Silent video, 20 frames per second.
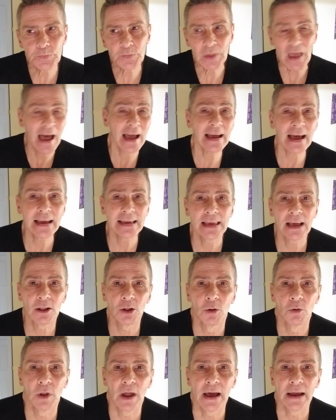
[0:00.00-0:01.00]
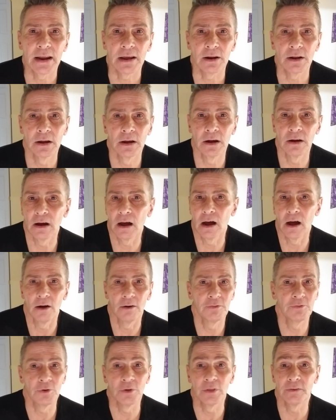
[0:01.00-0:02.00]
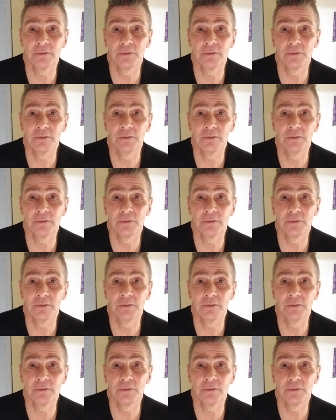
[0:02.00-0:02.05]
I got yellow lighted for the